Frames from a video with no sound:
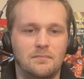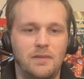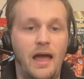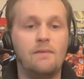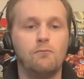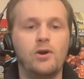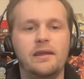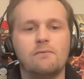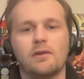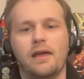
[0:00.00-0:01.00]
And we
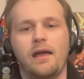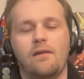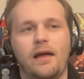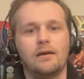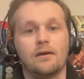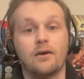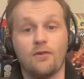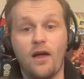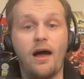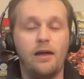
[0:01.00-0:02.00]
didn't really like
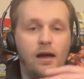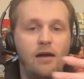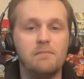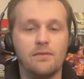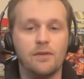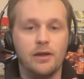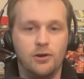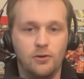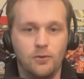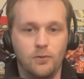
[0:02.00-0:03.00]
because I I mainly
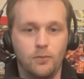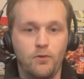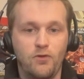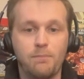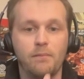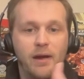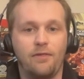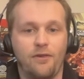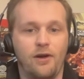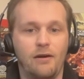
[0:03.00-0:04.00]
do
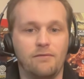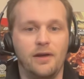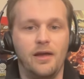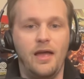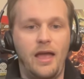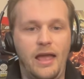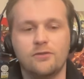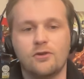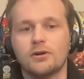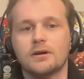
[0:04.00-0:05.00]
Superman stuff,
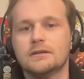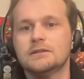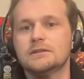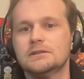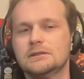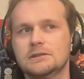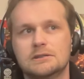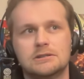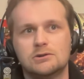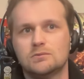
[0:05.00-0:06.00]
it took
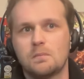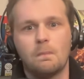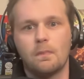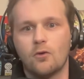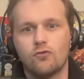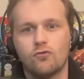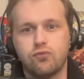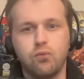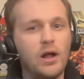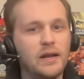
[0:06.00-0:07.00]

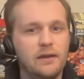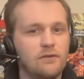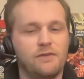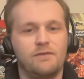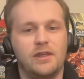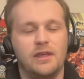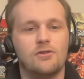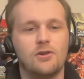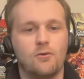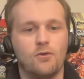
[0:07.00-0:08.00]
20 to 50
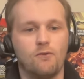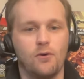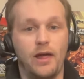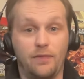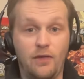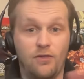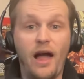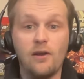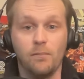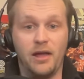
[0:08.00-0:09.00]
issues for like these
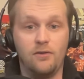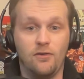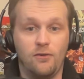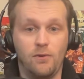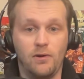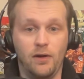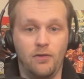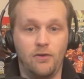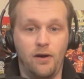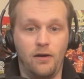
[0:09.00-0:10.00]
title pages to really
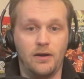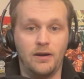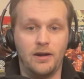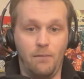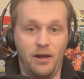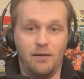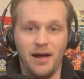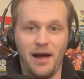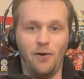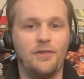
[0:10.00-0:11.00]
start coming
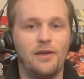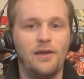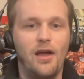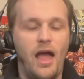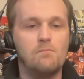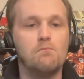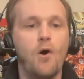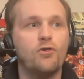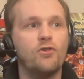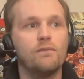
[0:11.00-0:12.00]
about. And
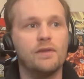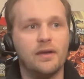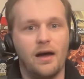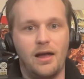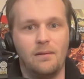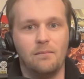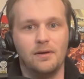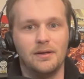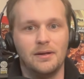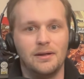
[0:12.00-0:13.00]
most yeah. of the time,
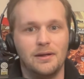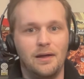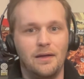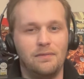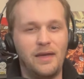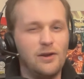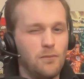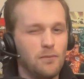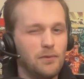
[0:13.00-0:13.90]
they don't